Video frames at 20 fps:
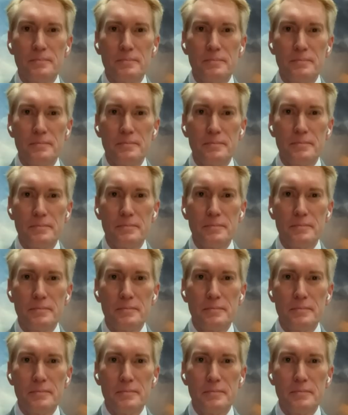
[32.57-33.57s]

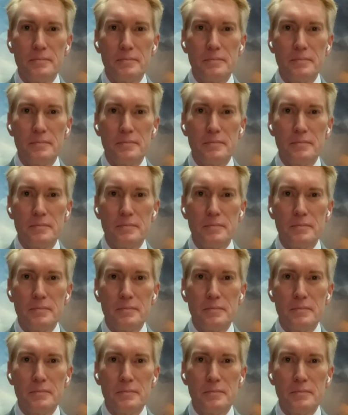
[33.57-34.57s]

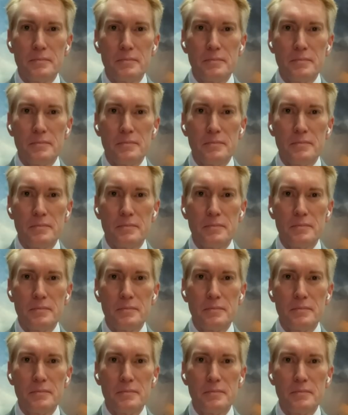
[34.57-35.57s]

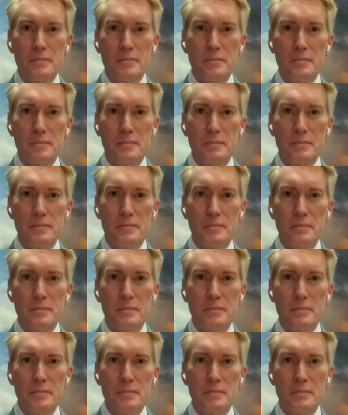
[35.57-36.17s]
No words are spoken by the person on screen.